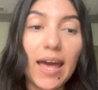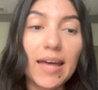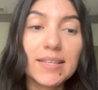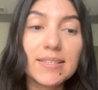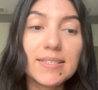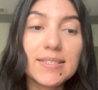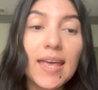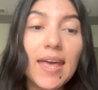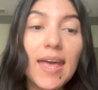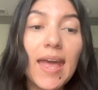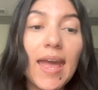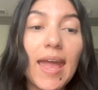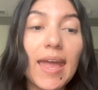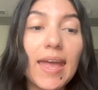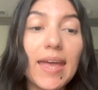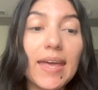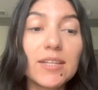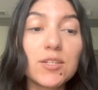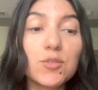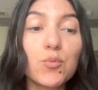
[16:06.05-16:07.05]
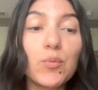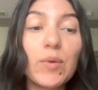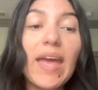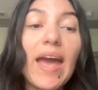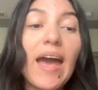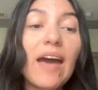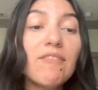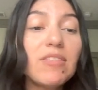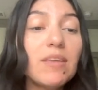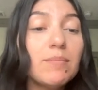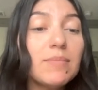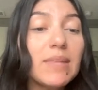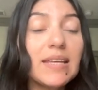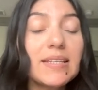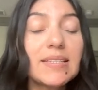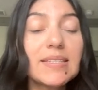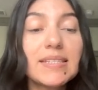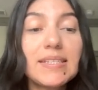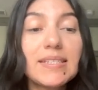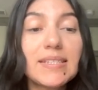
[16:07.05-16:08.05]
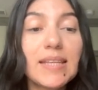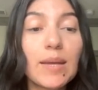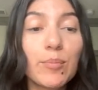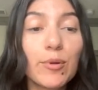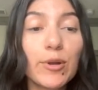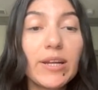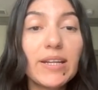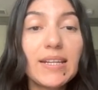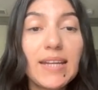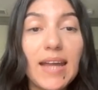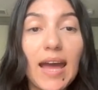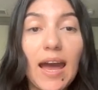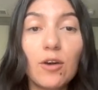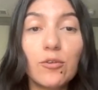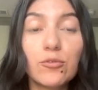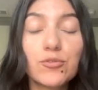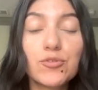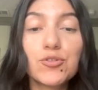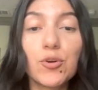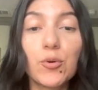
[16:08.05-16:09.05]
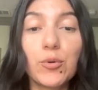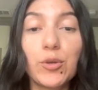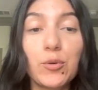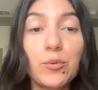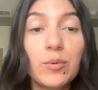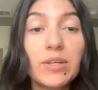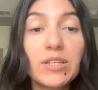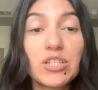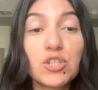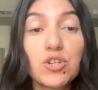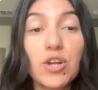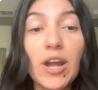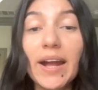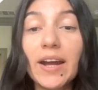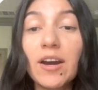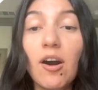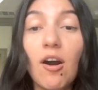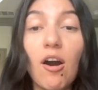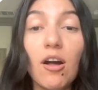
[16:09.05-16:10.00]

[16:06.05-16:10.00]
ads. And we have them nicely separated out so you can track